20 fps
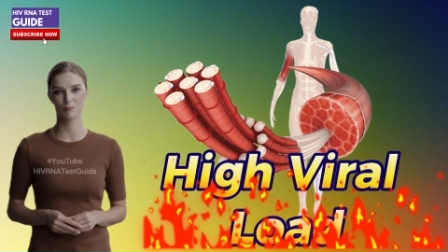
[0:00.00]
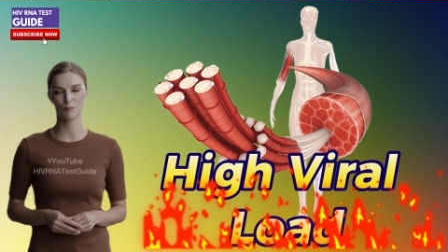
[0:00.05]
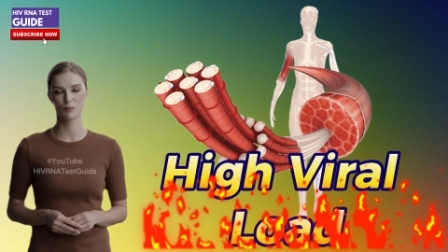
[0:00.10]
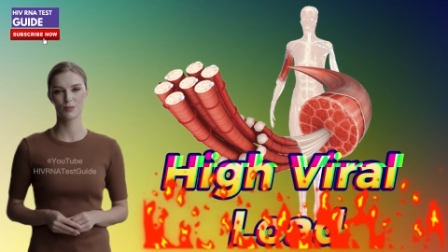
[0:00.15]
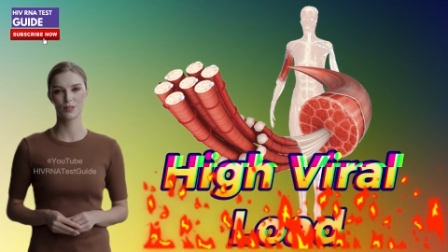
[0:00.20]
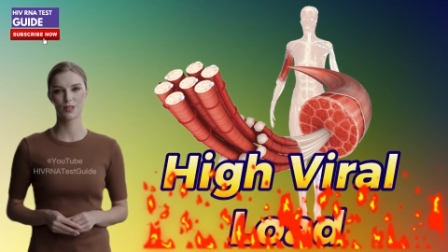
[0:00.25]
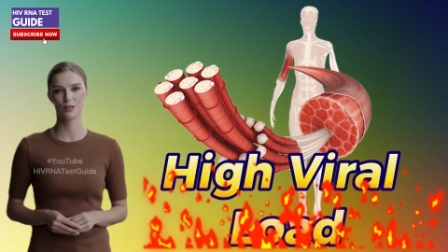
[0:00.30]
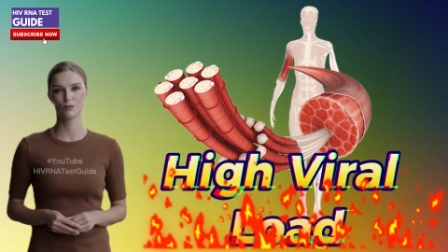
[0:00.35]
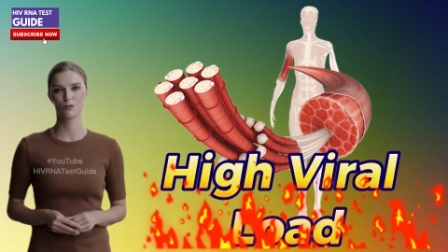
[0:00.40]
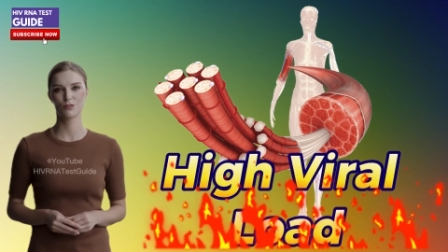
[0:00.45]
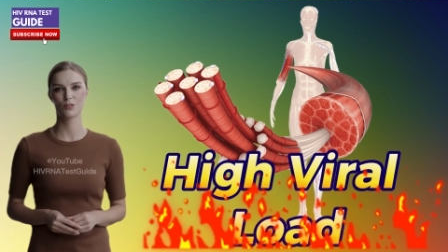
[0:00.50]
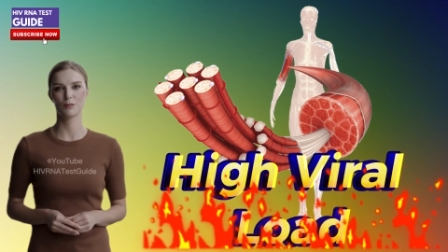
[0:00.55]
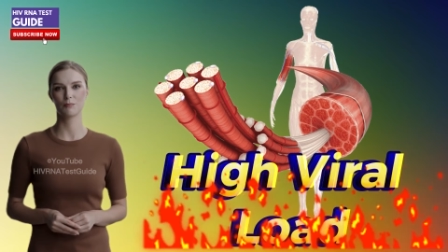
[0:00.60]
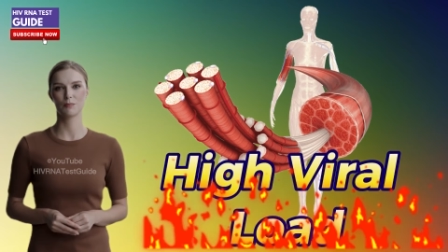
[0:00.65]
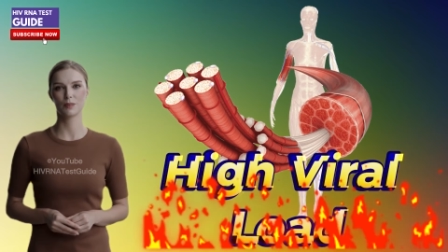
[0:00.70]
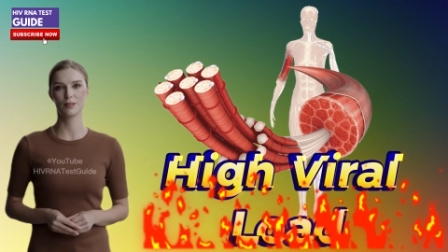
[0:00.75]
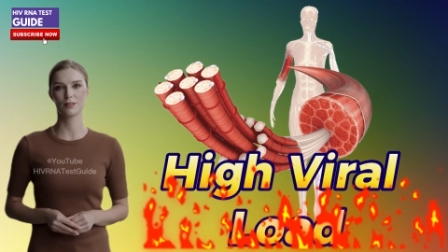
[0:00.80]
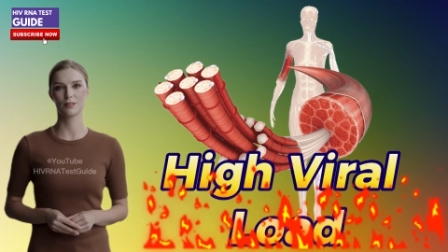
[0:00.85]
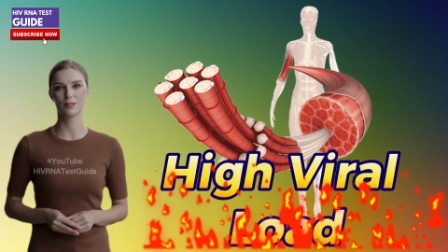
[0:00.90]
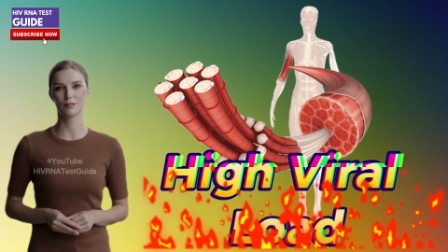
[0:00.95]
Without
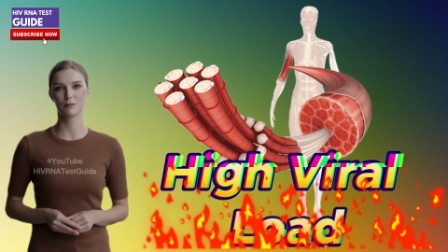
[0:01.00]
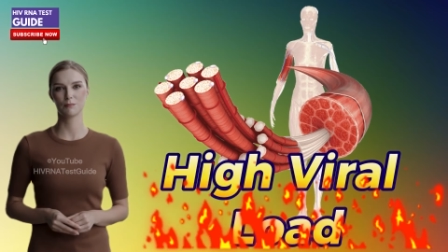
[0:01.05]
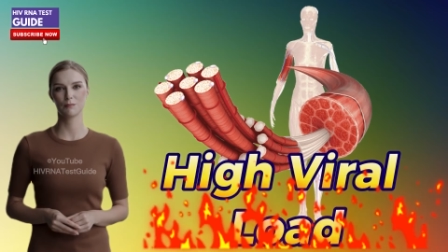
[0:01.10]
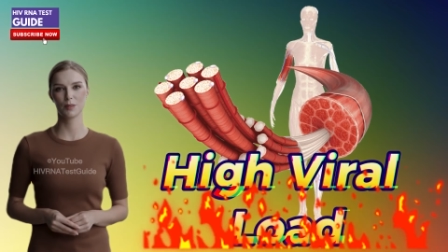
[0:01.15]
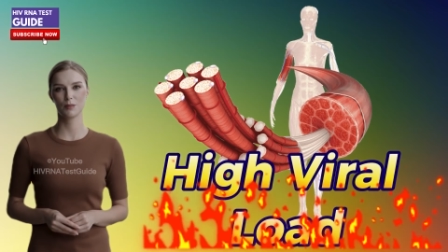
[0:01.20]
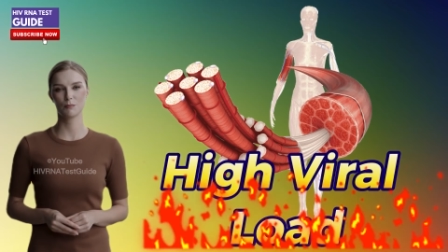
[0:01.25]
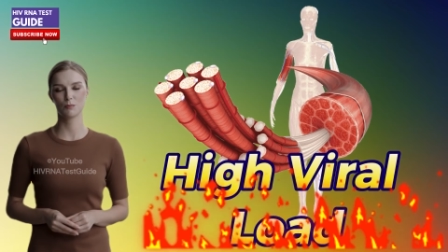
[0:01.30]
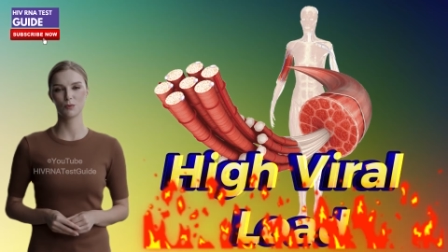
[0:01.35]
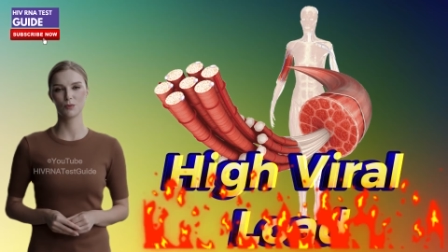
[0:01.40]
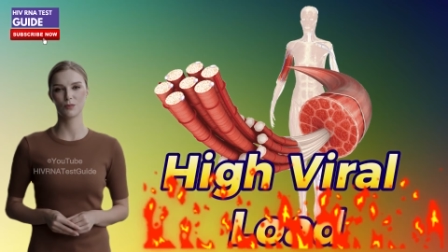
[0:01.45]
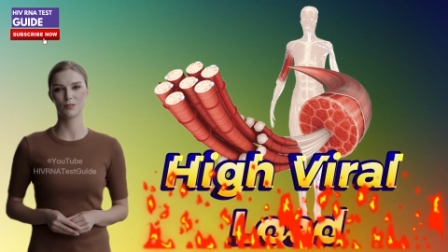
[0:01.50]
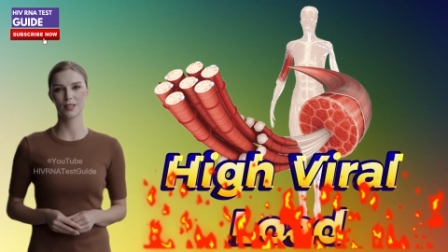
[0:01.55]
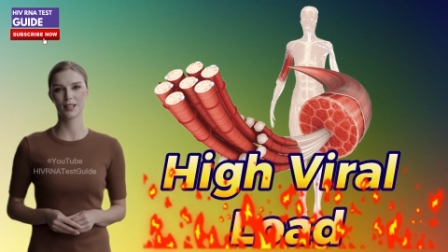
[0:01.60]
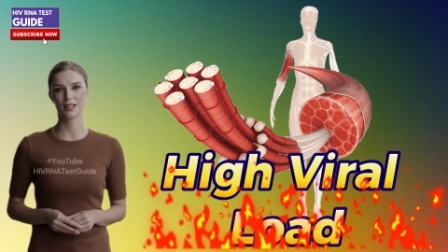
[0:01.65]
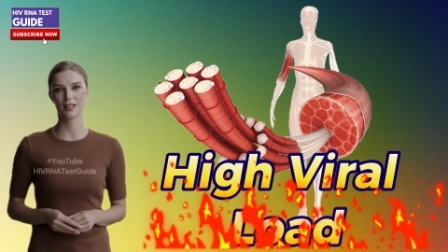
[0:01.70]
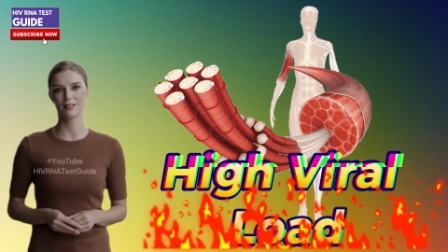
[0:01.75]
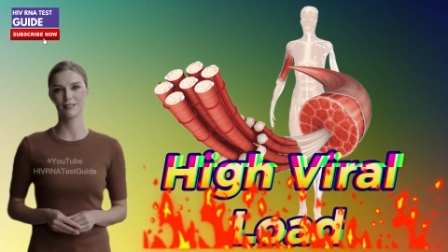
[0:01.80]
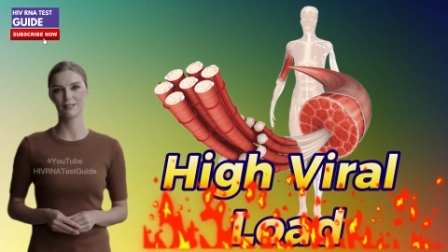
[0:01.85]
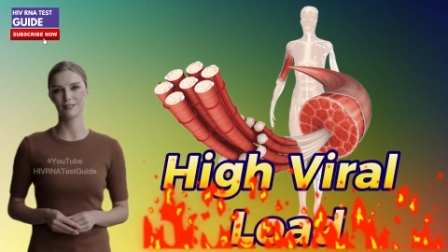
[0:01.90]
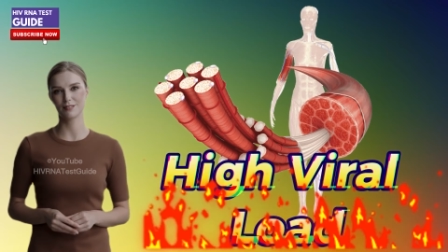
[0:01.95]
treatment, people with
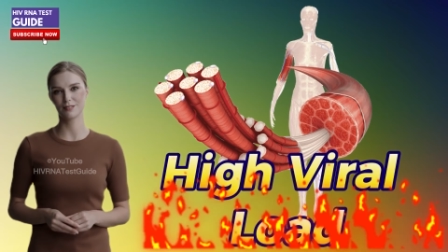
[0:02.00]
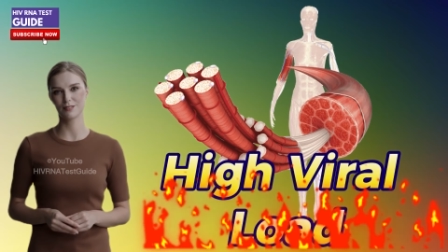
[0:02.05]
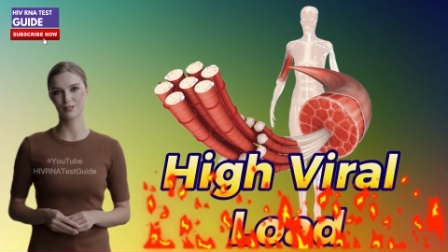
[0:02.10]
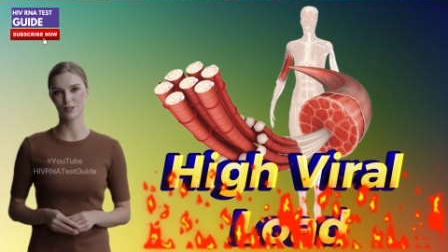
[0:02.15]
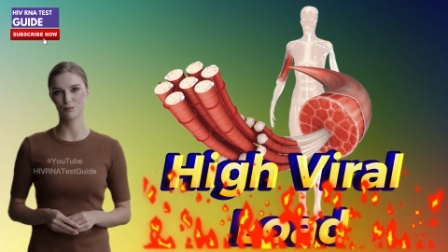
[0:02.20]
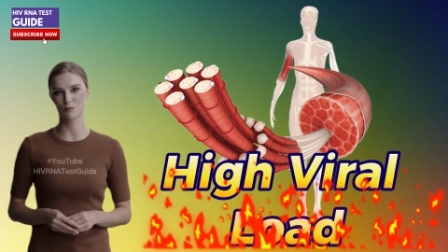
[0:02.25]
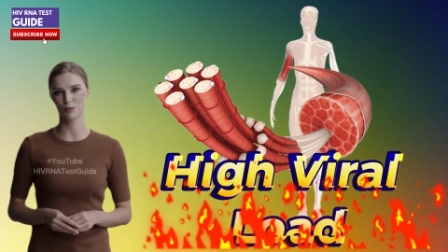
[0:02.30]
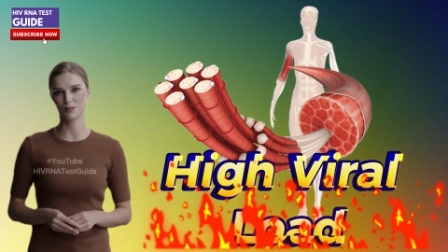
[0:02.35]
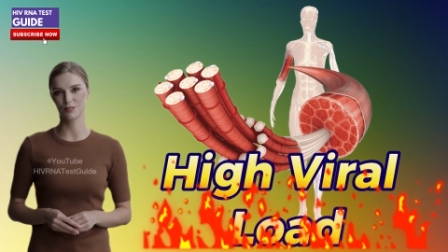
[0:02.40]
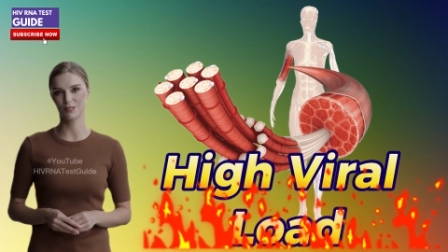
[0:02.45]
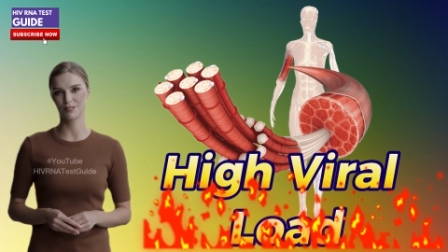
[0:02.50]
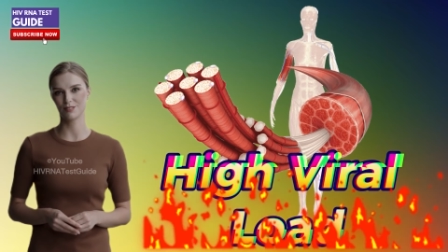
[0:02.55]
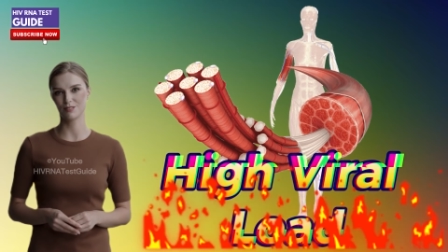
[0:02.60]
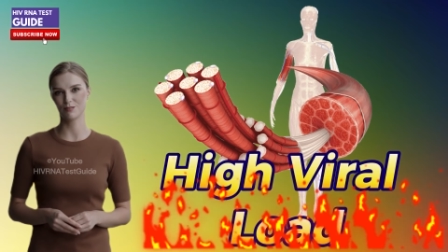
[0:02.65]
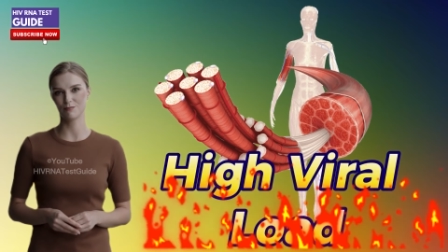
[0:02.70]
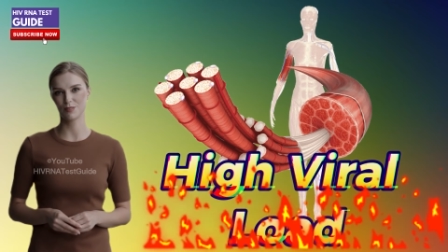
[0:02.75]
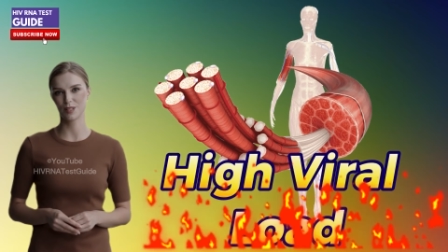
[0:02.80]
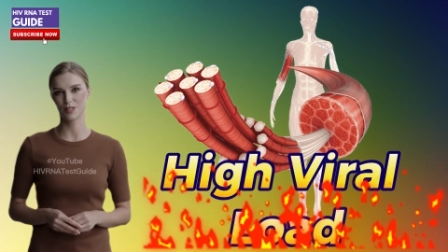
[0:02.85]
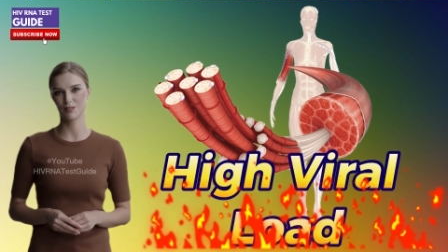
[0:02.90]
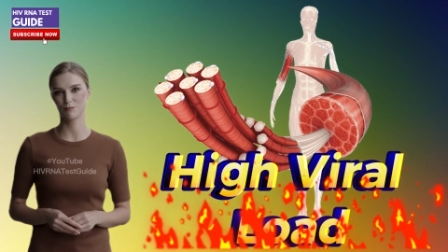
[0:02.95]
AIDS typically
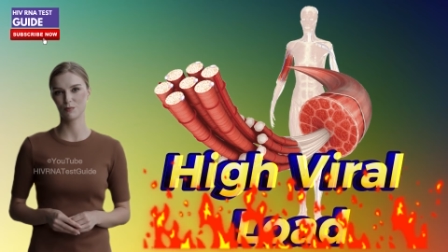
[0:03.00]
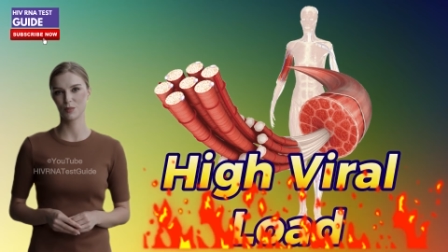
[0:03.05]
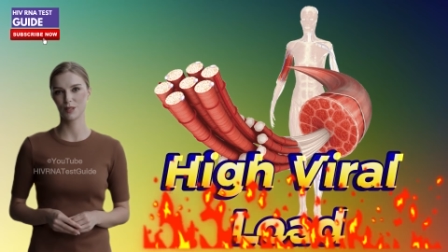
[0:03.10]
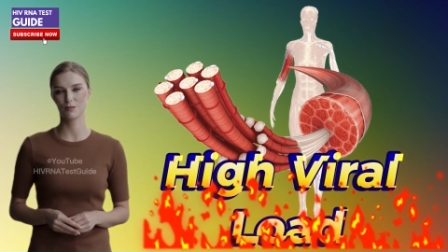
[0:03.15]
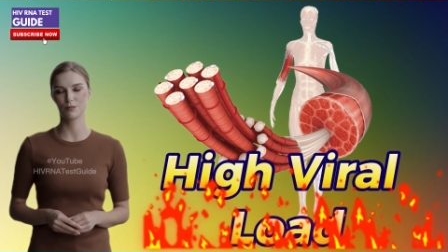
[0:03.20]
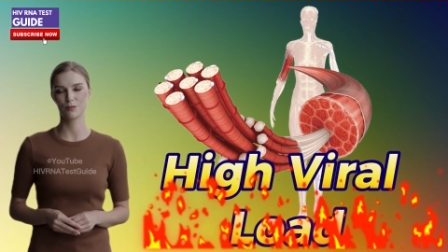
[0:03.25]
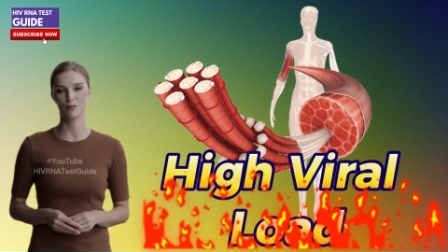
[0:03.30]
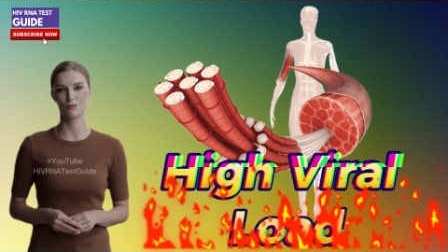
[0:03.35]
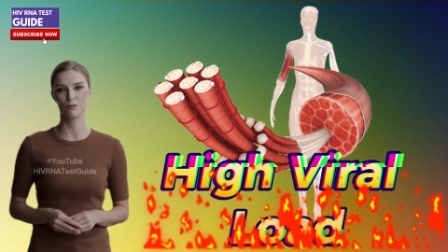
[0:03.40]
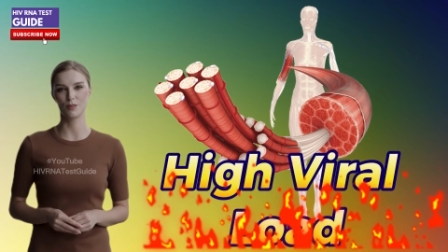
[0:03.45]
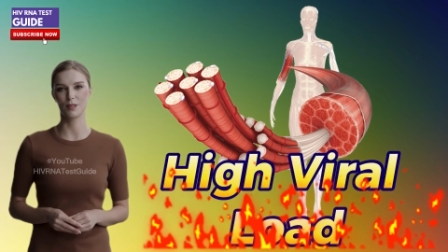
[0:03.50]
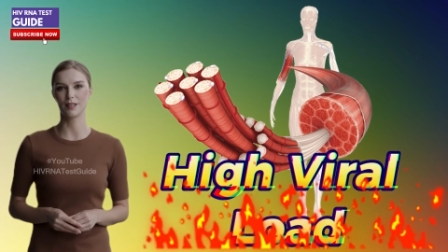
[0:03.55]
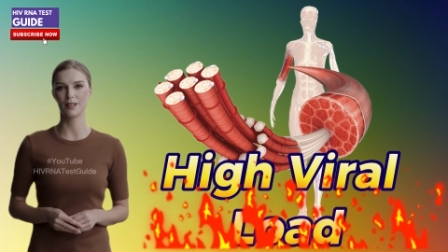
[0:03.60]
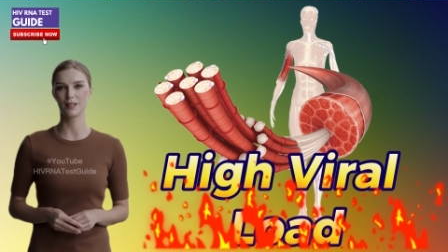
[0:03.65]
survive about three